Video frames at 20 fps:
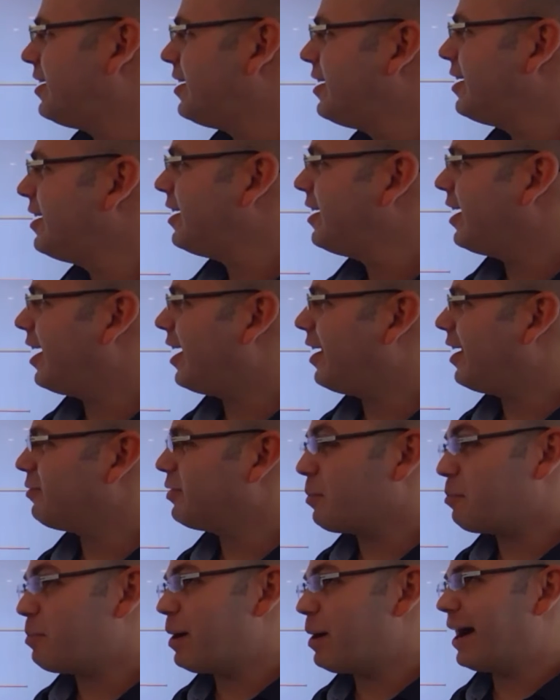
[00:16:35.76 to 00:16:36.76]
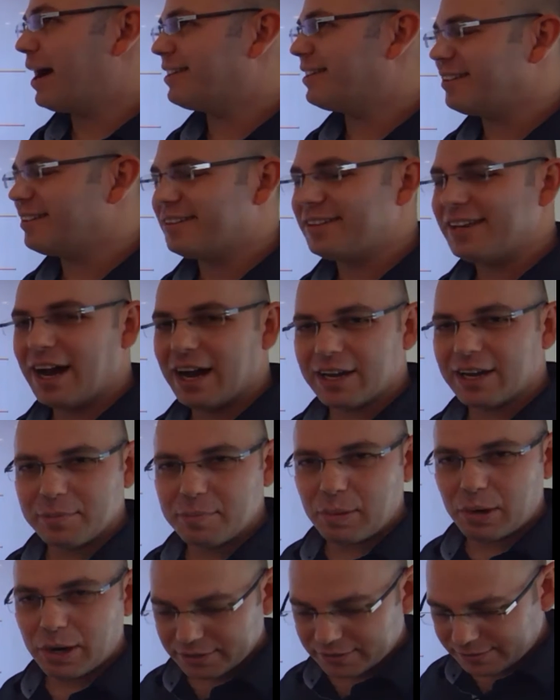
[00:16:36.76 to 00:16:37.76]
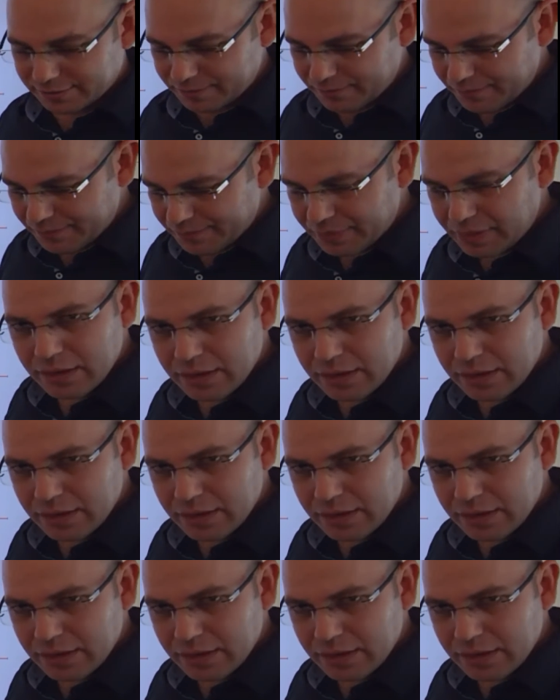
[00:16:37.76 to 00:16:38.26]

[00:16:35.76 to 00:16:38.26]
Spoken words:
the bad and the ugly parts.